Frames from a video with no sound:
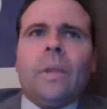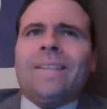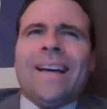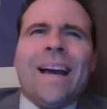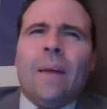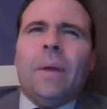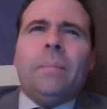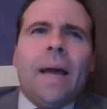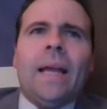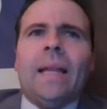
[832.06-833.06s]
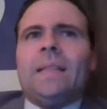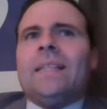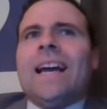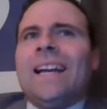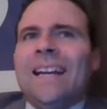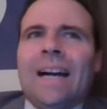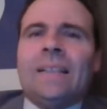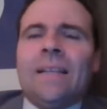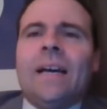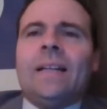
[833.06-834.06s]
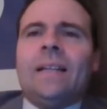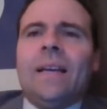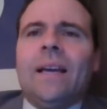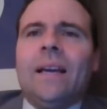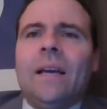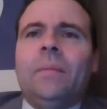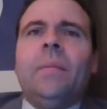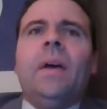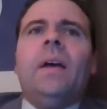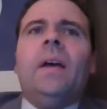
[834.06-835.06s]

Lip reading: Tommy Maddox got knocked out of the game.